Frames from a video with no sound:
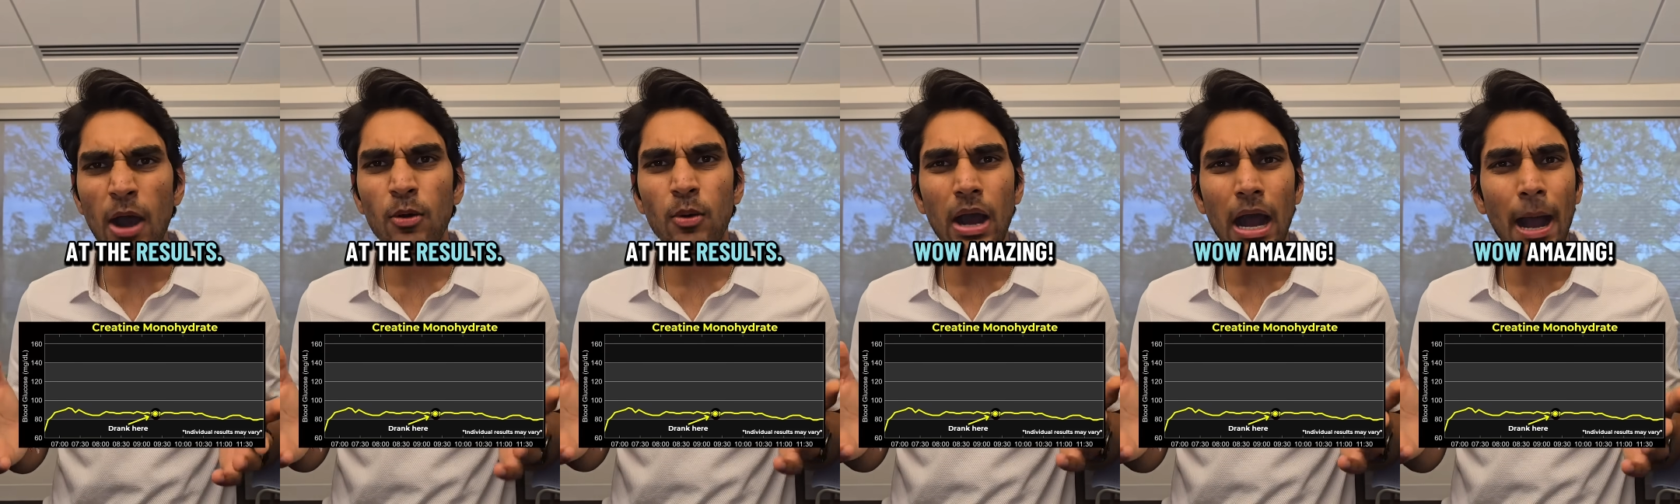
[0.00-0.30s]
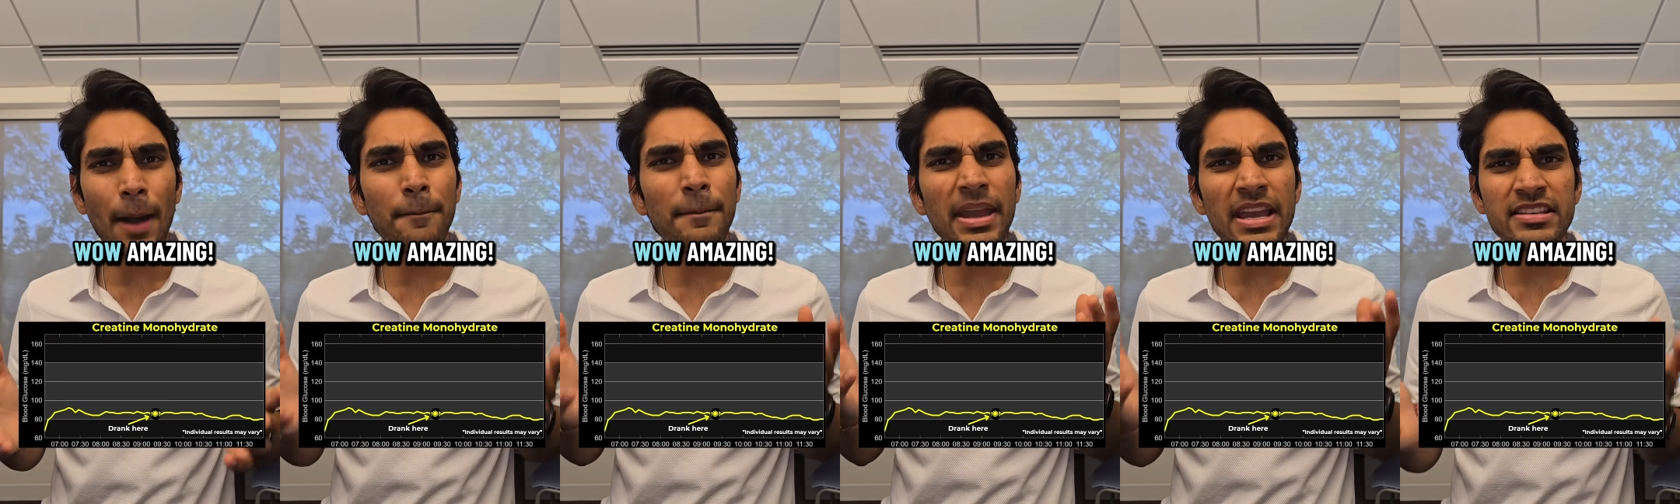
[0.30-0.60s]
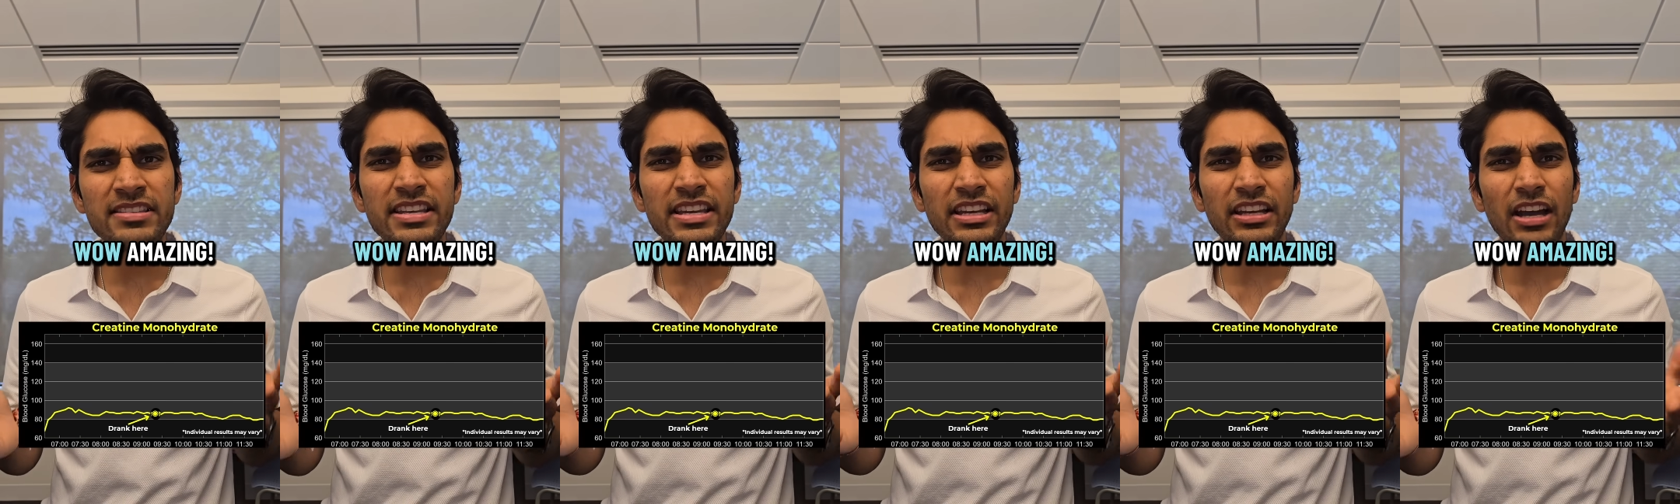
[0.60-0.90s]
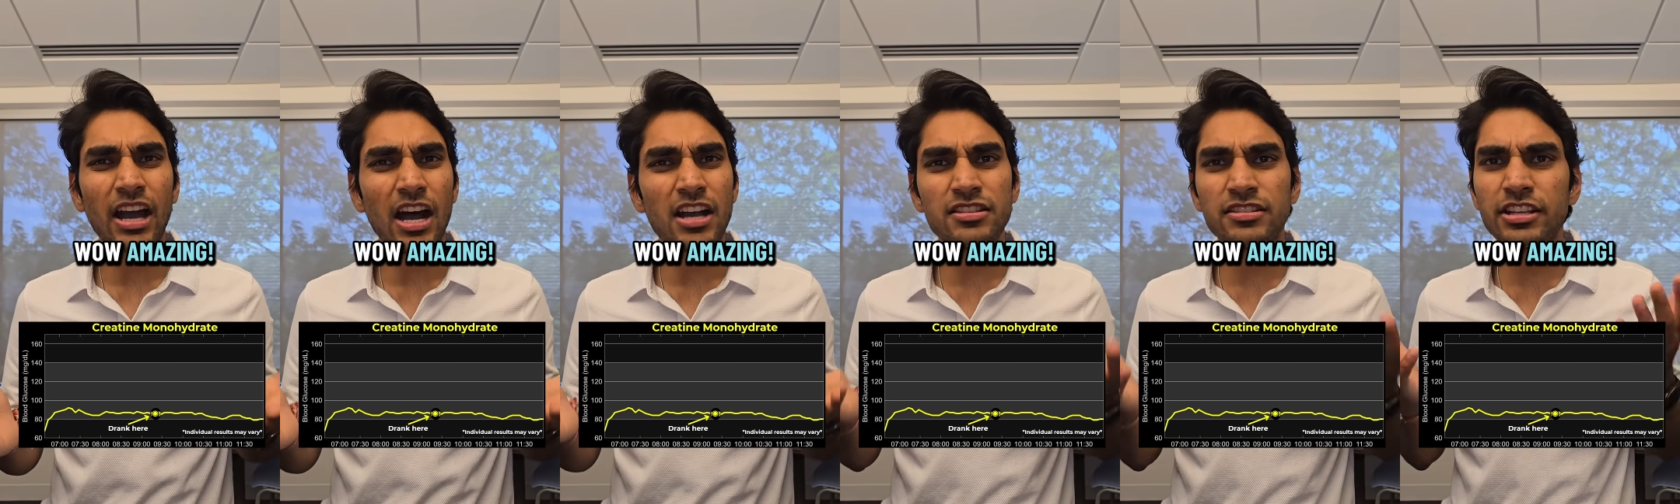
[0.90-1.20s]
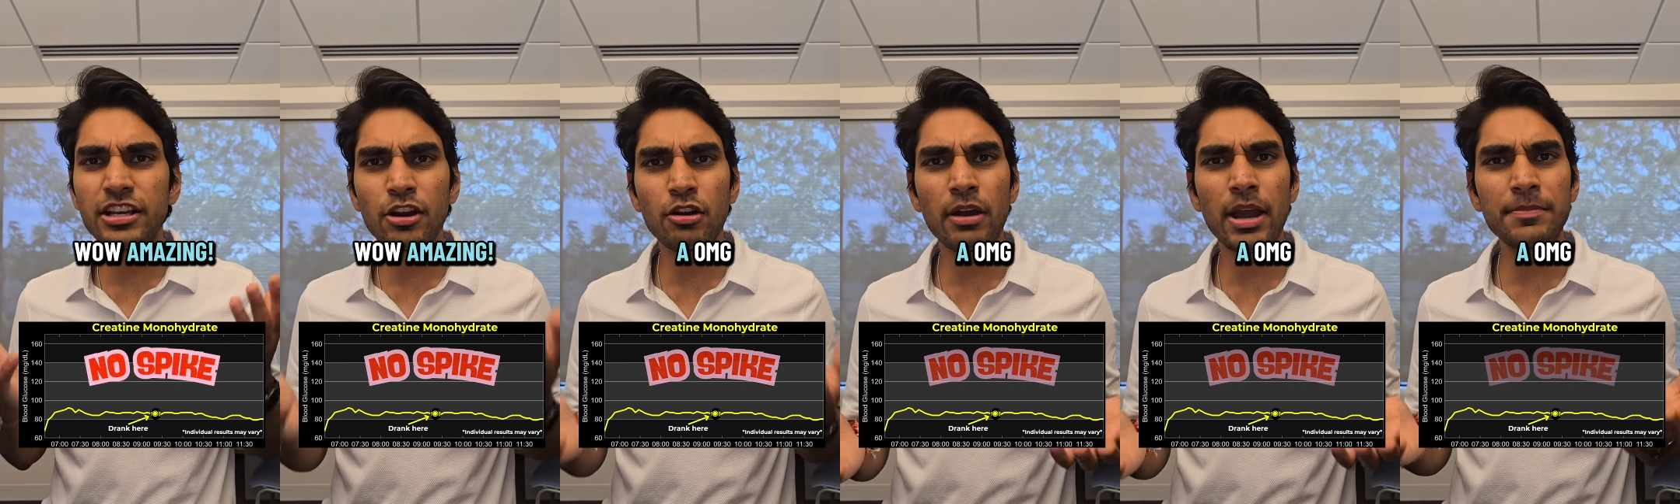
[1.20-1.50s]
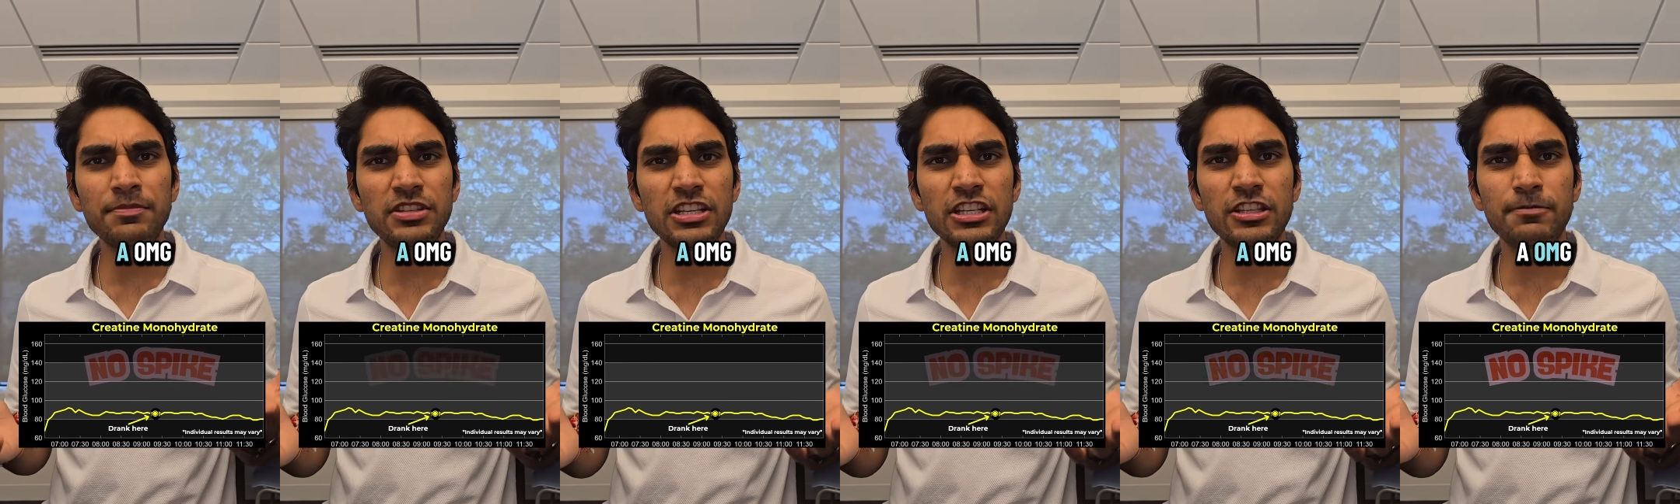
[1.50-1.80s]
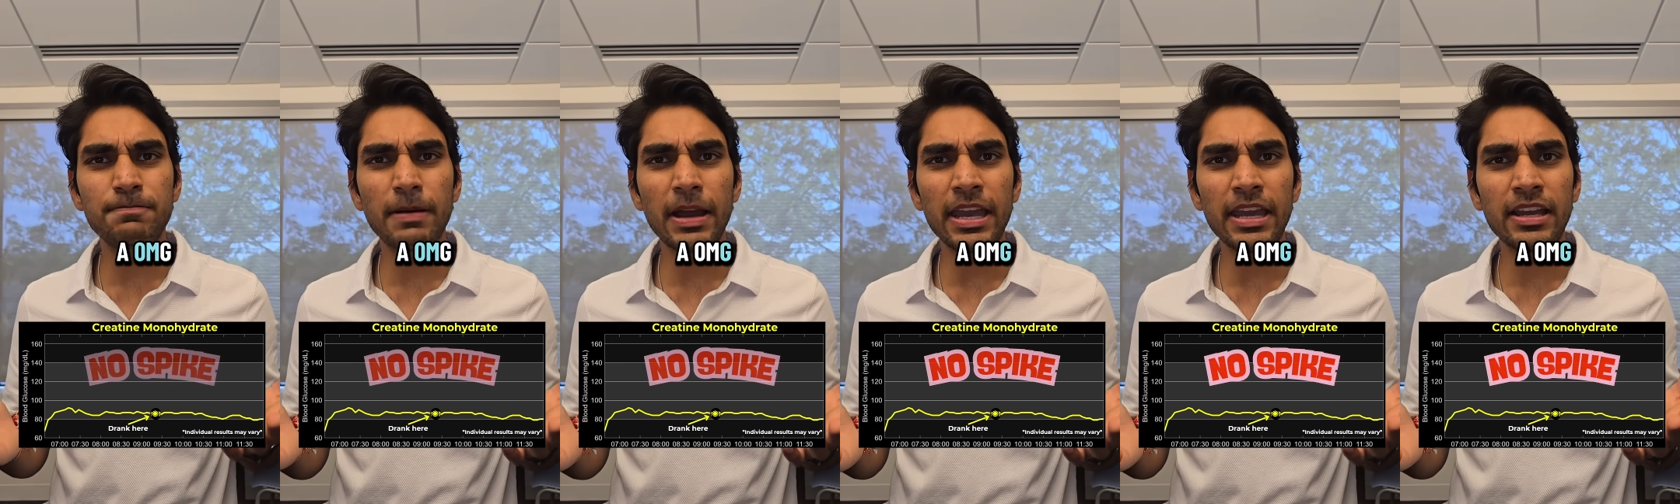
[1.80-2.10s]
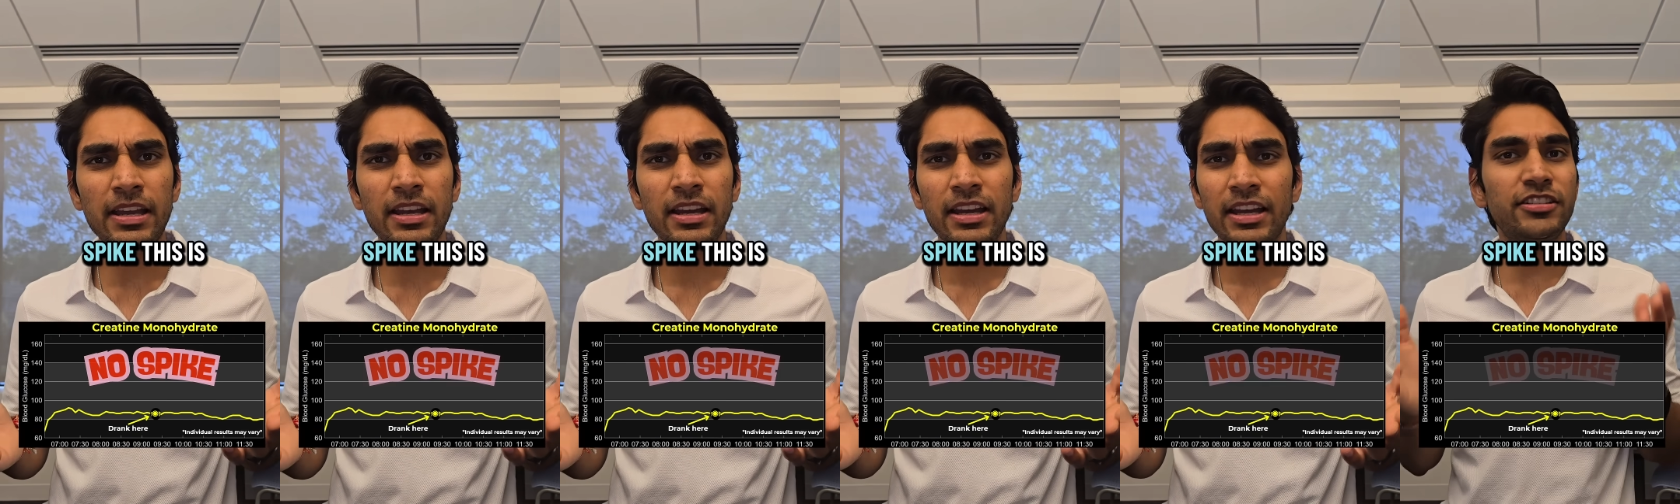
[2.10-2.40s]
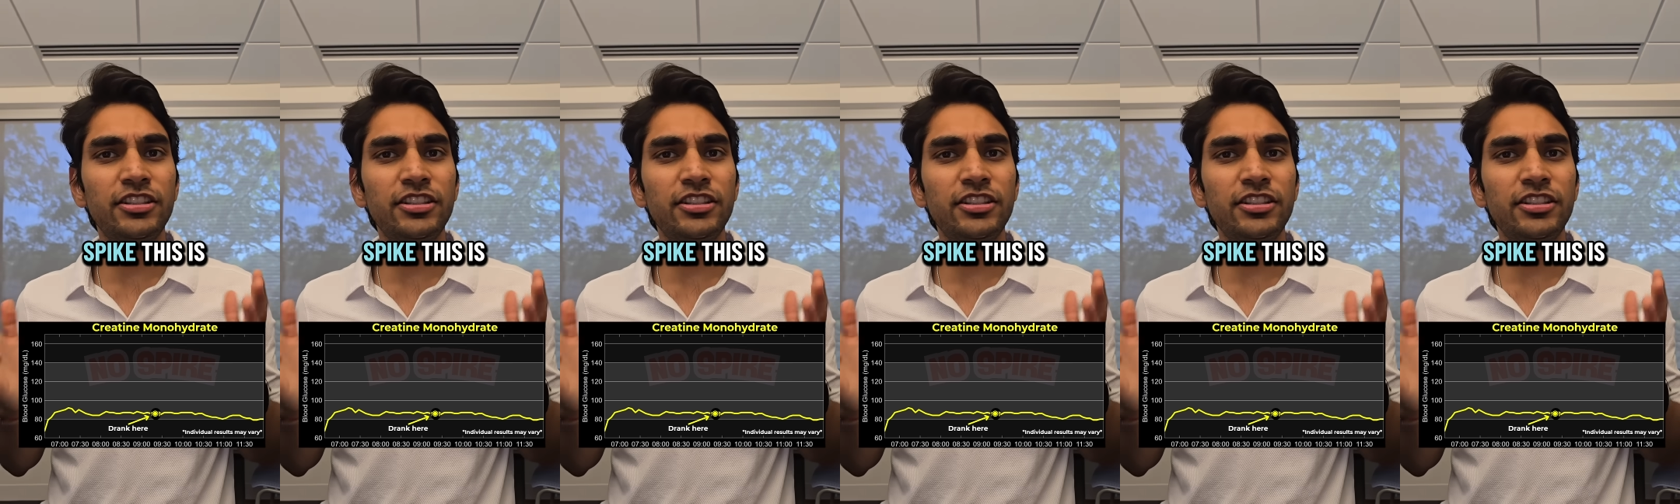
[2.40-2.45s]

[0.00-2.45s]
Wow, amazing, a 0 mg spike?